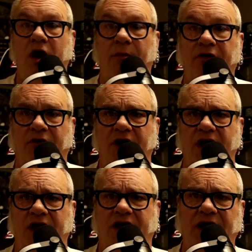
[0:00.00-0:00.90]
Number
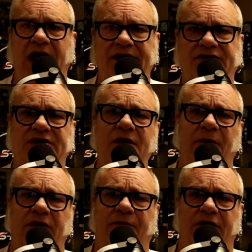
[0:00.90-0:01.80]
three, cannot sleep
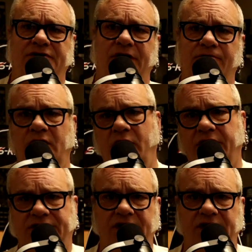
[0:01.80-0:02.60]
on the piercing. You want to